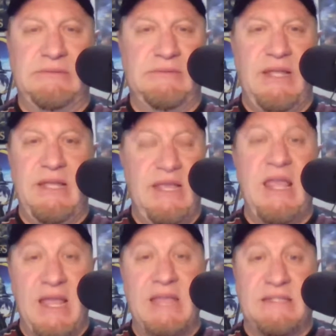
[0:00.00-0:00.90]

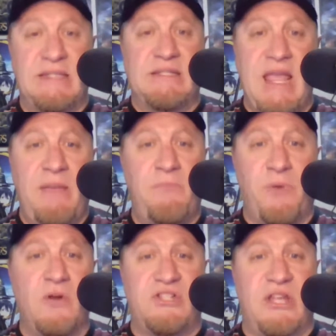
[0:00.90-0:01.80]
he is the same
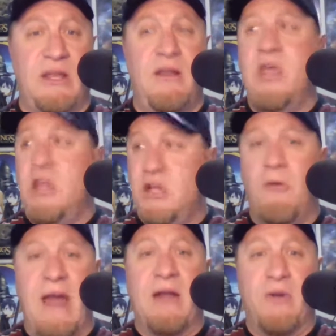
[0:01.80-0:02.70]
person
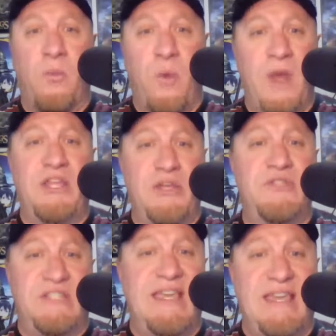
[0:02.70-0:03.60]
no matter what you
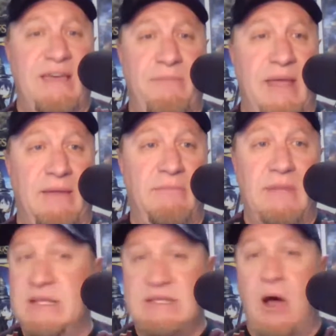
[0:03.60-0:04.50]
see him in.
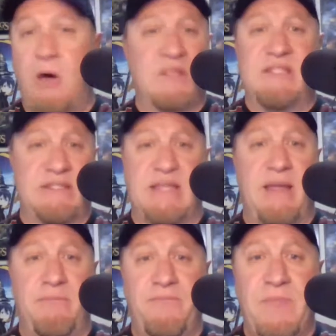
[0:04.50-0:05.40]
He's always the same.